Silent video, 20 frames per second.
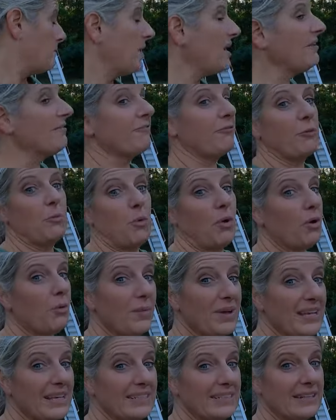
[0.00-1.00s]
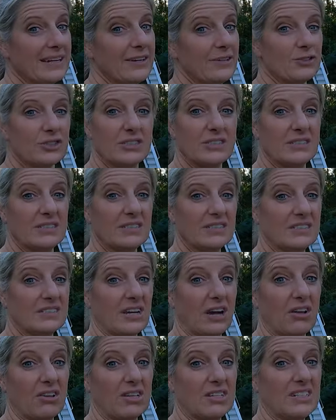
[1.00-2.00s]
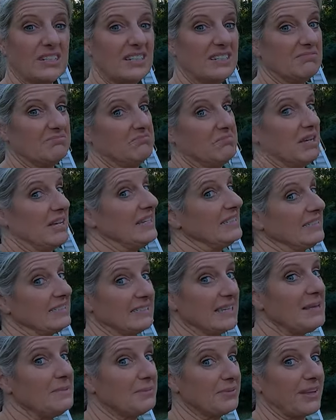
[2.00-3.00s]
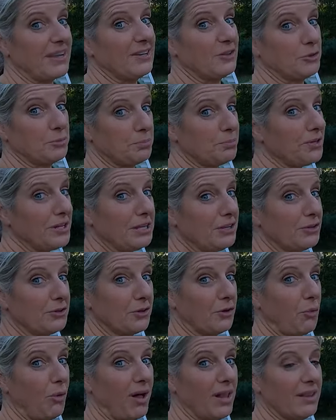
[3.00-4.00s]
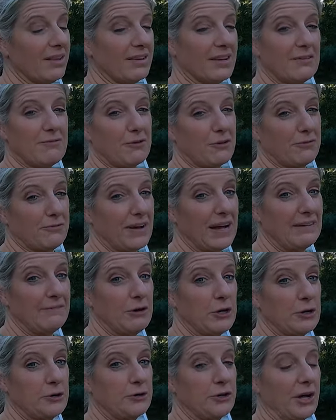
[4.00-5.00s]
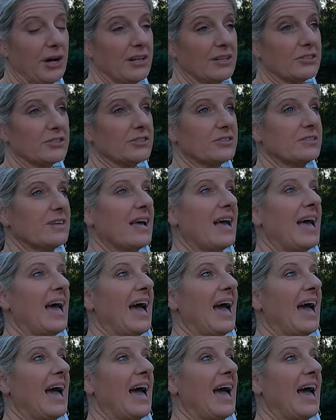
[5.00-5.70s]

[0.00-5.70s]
But from what we can tell, just installing it, it seems like it's pretty good quality for $500.